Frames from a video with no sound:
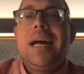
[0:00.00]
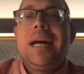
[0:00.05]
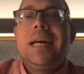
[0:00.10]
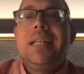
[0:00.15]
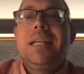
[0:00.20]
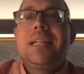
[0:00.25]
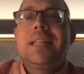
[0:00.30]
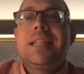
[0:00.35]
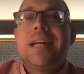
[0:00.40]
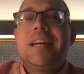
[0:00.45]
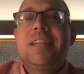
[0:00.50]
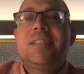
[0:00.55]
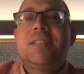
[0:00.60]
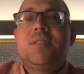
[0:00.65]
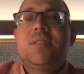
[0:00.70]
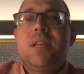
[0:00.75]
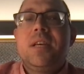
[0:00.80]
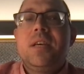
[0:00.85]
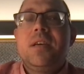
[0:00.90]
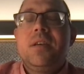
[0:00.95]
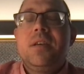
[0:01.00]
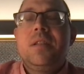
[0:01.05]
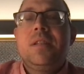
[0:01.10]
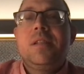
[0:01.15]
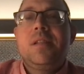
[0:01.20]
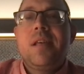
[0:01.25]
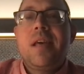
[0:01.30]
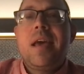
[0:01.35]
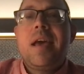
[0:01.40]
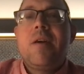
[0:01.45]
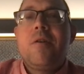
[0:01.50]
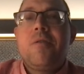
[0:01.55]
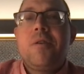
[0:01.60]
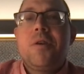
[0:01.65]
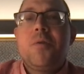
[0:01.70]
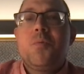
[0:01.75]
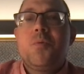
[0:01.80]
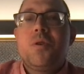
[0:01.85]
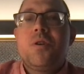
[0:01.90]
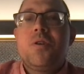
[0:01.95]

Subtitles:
I think that's the area